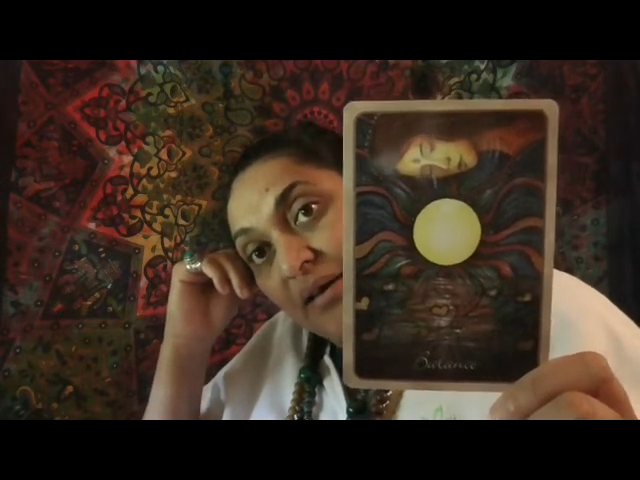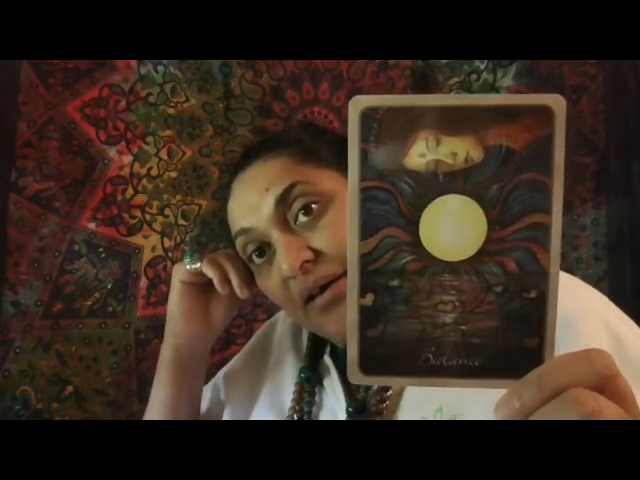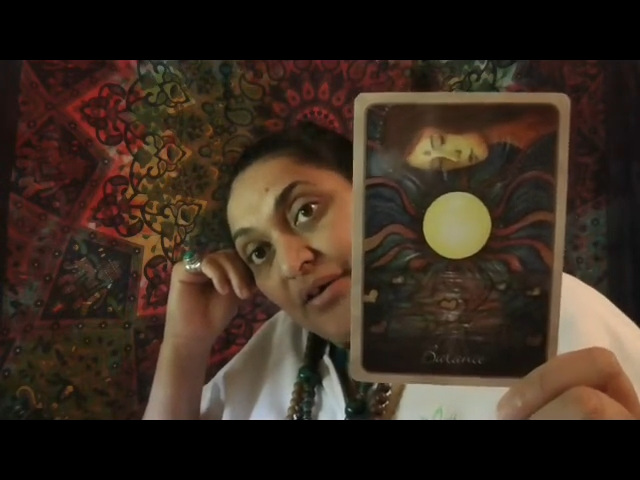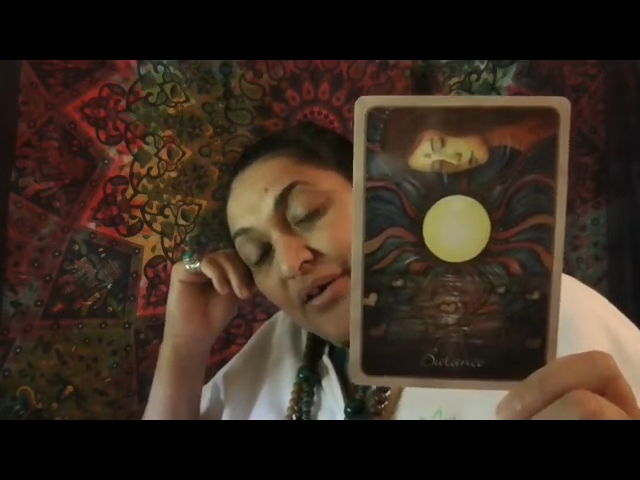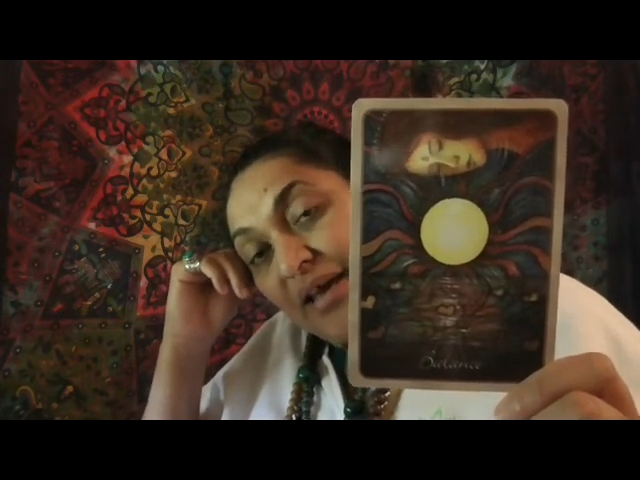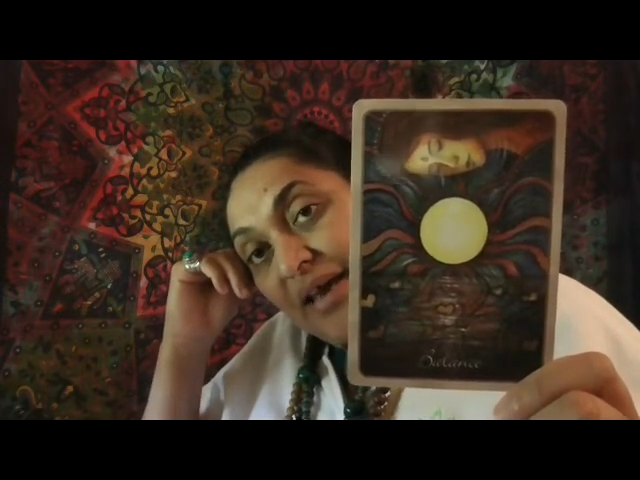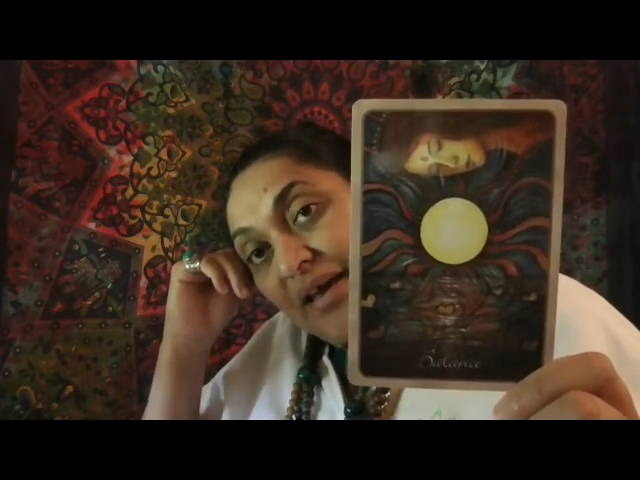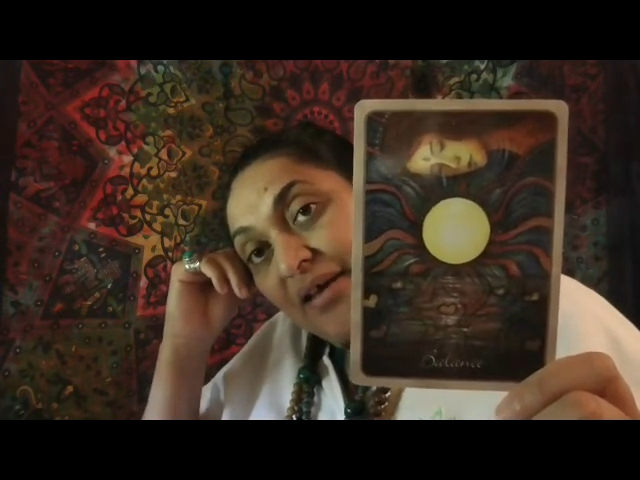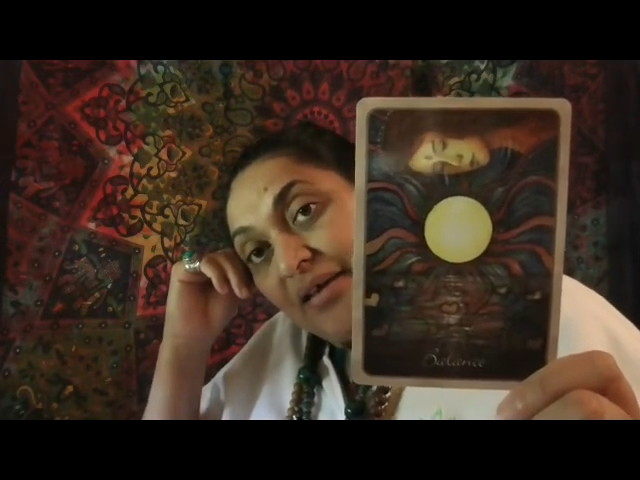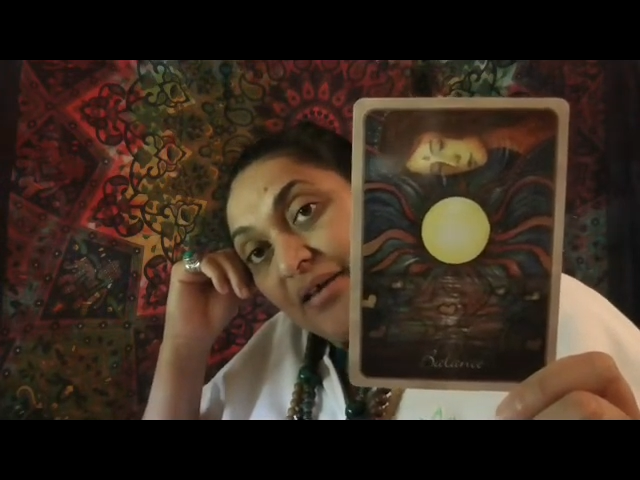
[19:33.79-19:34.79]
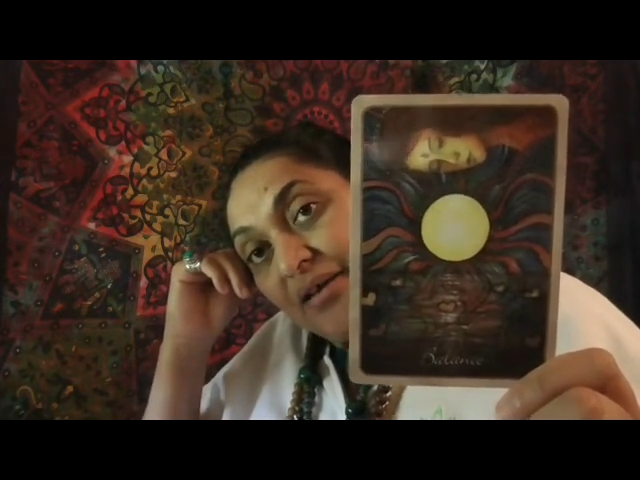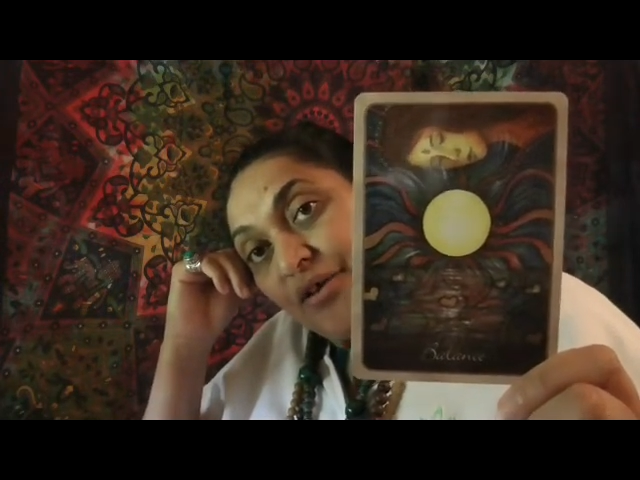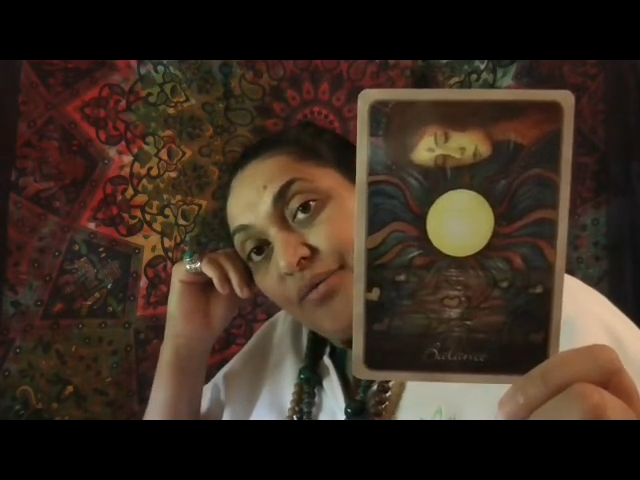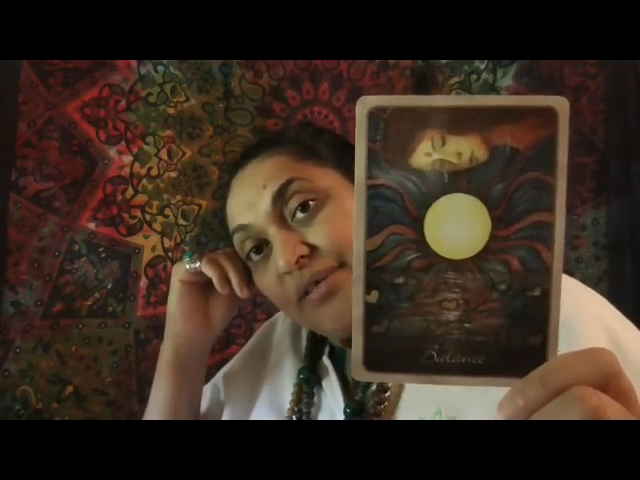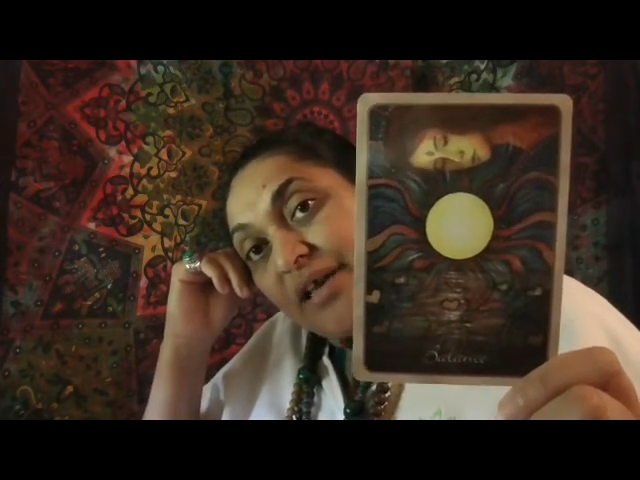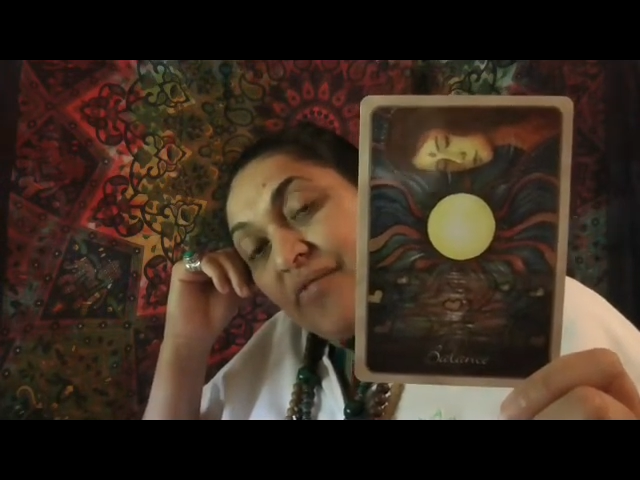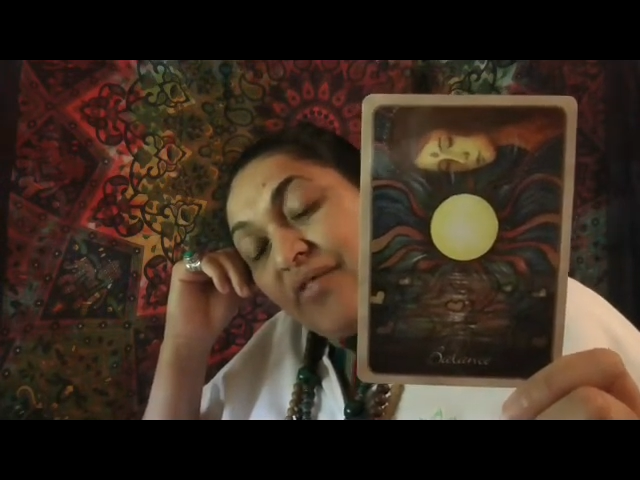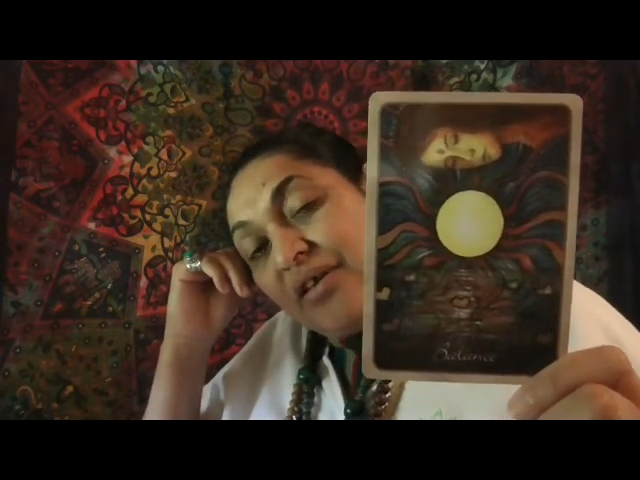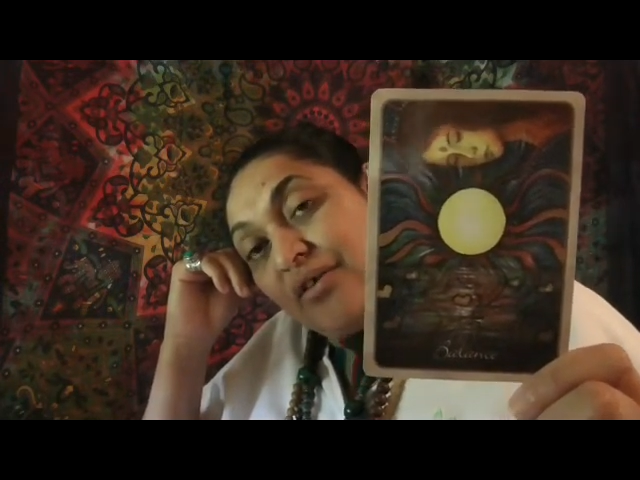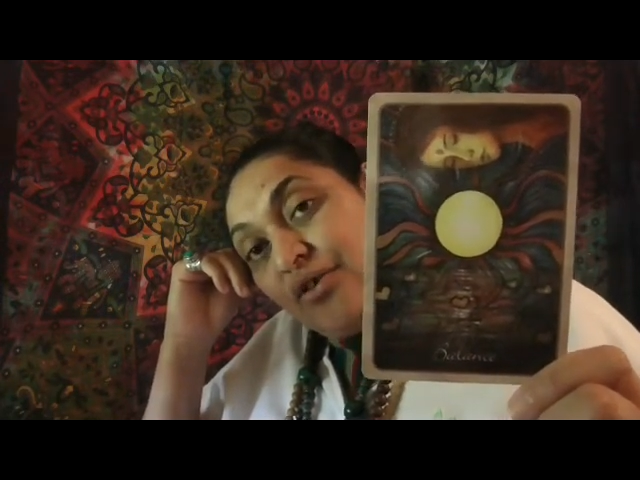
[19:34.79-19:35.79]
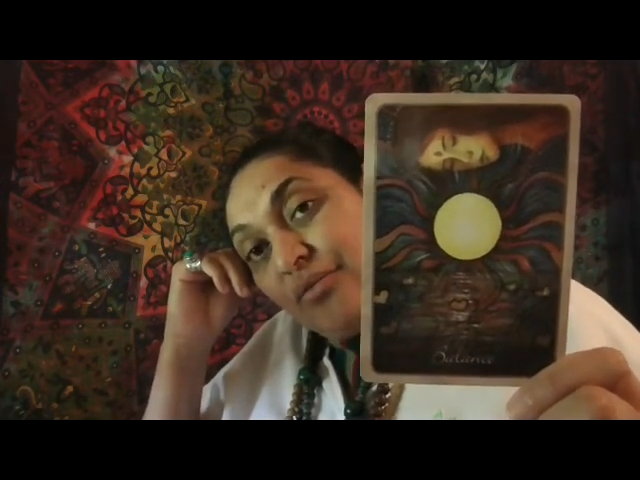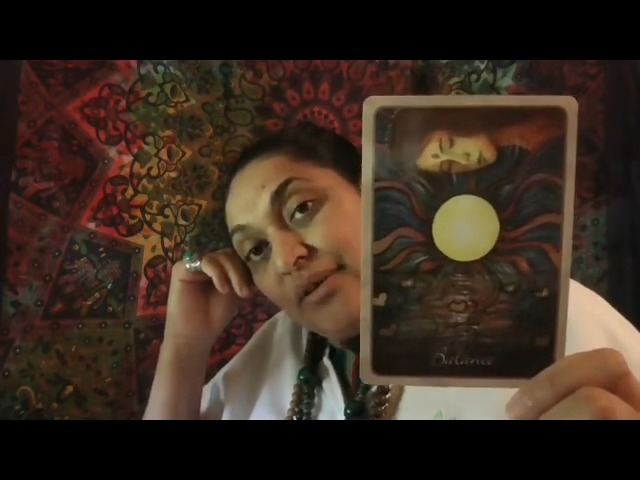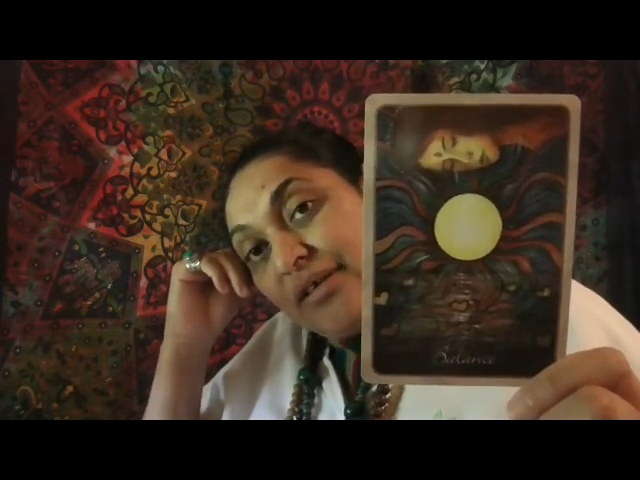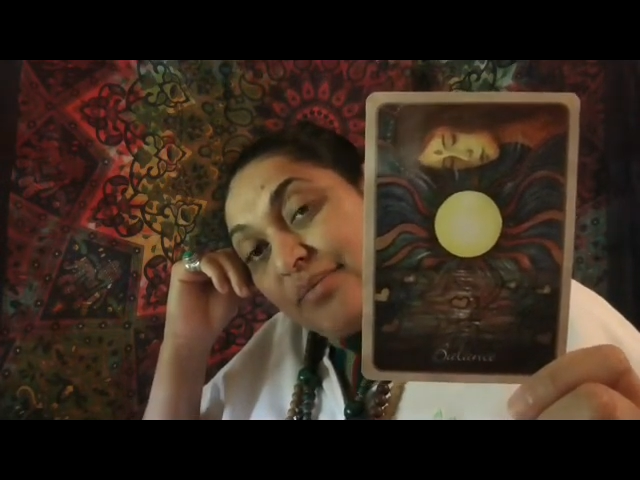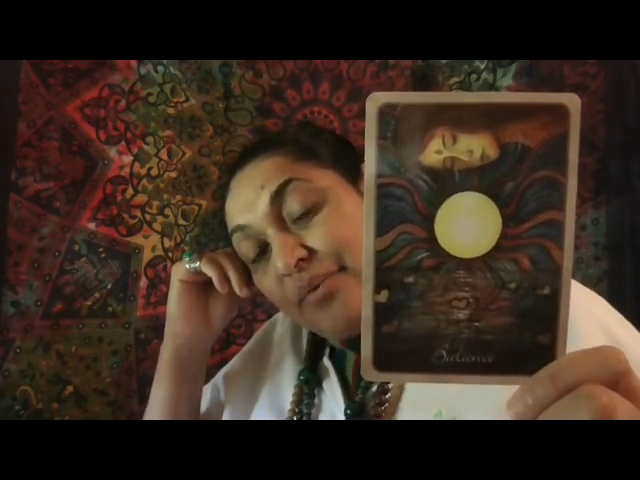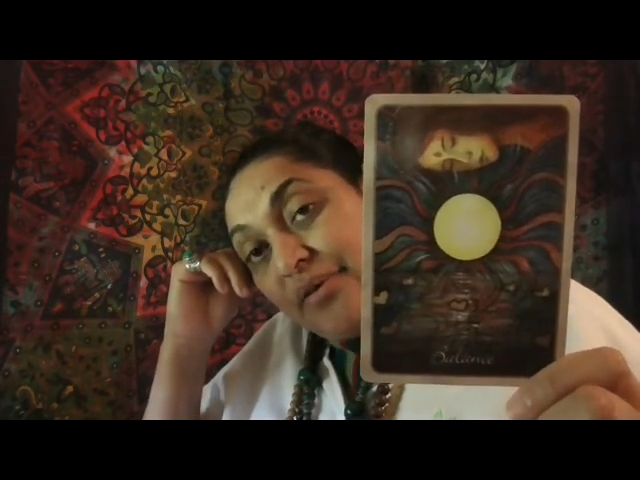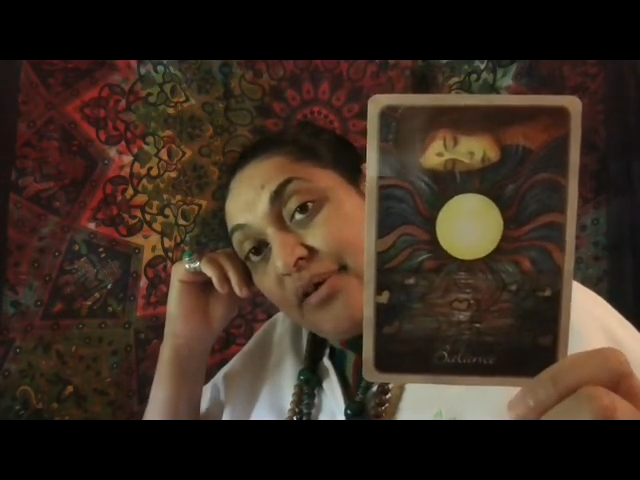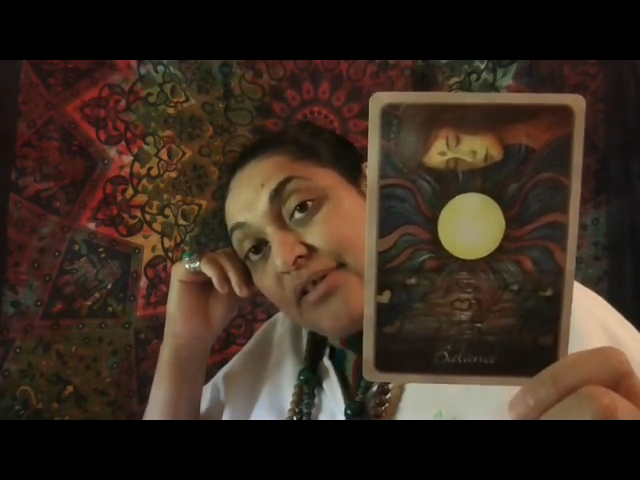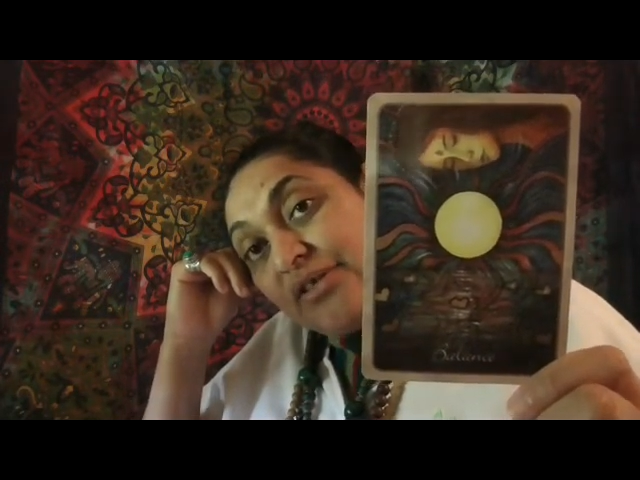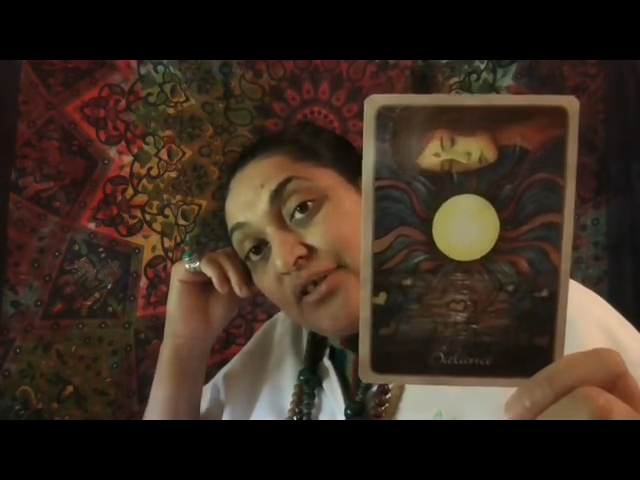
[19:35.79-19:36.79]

okay, who is having a human experience